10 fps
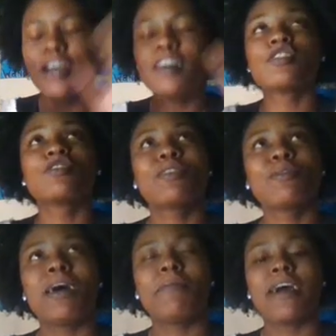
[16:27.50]
So
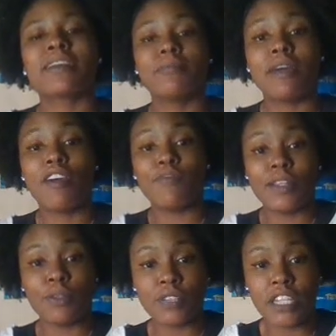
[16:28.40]
meanwhile, back to my
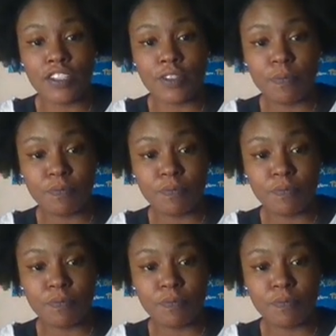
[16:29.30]
little tangent.